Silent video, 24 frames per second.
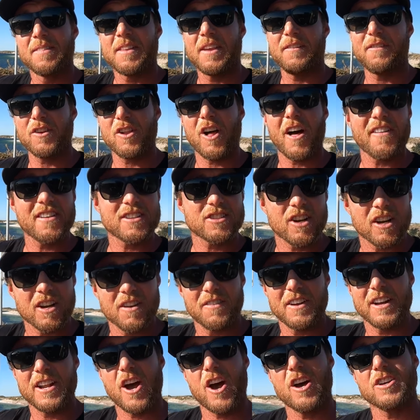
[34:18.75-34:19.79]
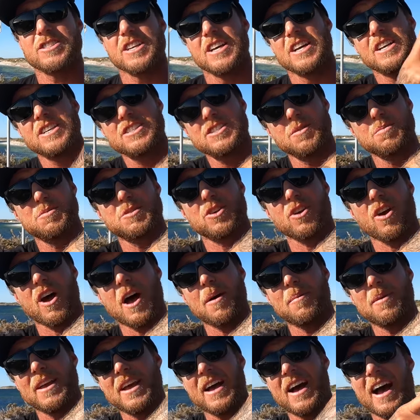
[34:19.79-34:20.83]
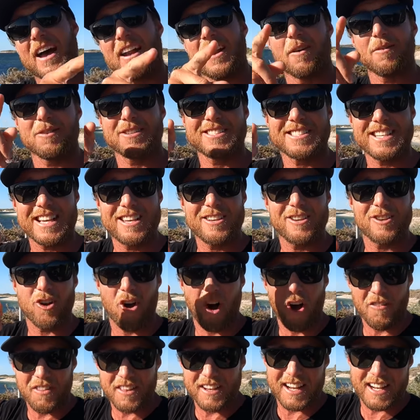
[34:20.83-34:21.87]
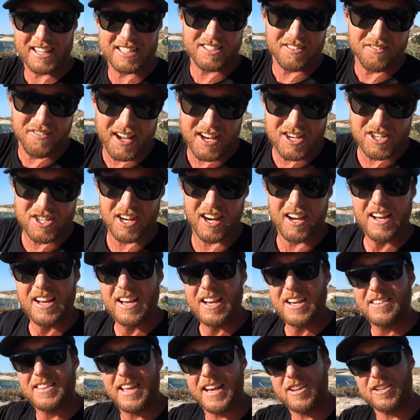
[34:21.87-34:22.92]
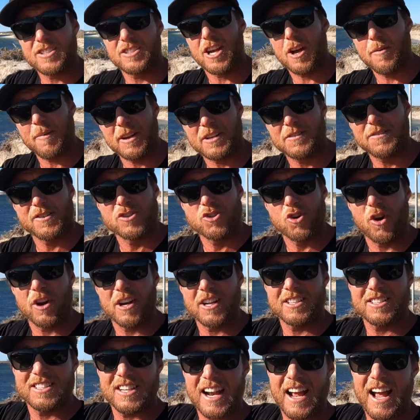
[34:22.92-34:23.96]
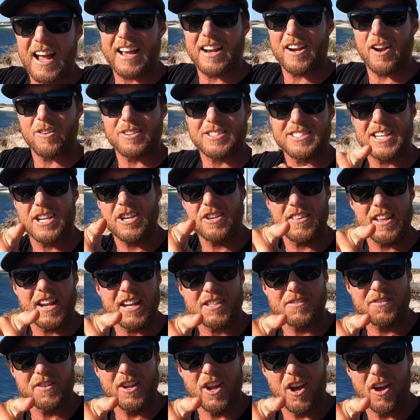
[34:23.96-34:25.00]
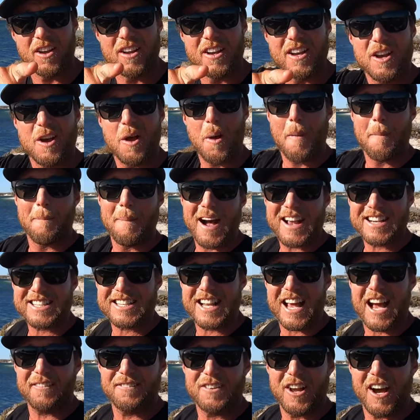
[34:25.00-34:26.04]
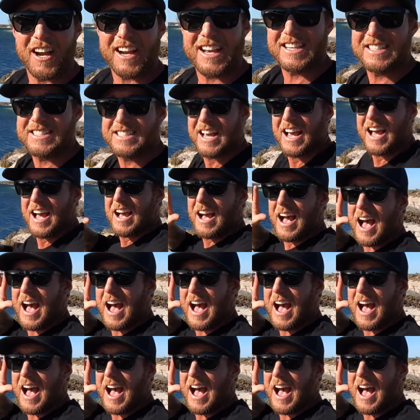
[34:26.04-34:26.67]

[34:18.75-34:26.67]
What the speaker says: If you like these kind of videos, subscribe here and I will see you on the next adventure. Thank you so much for joining today and I'll see you in the next video. Much love, doggies.